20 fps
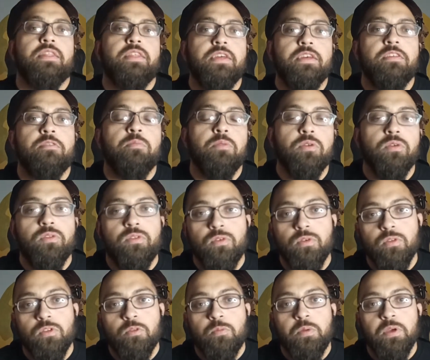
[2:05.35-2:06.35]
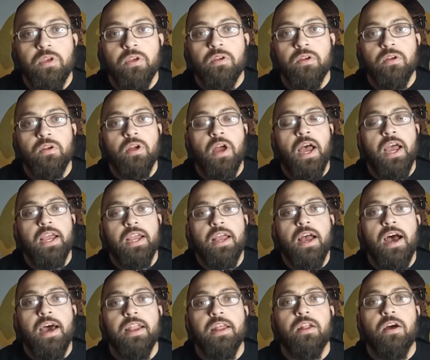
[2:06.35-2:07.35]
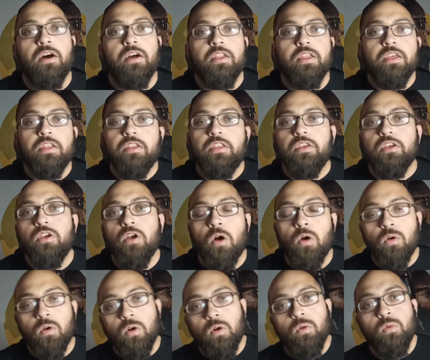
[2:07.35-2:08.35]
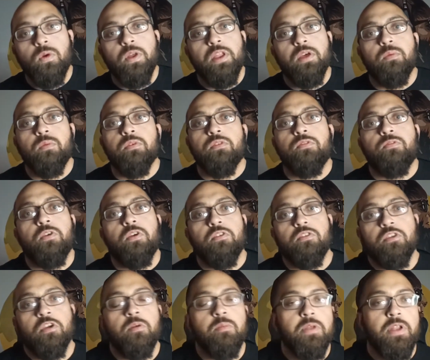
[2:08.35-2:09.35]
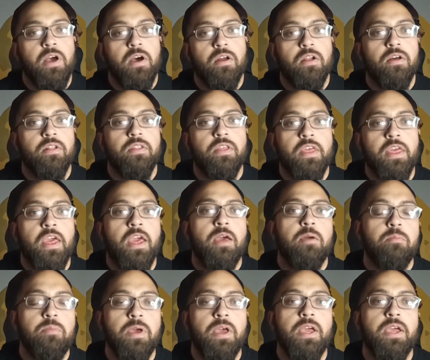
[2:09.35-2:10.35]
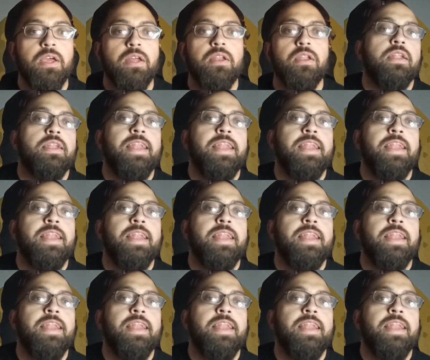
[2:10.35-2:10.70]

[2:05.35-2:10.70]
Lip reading: This Bluetooth speaker, I got it on Indiegogo when it was first coming out on the campaign.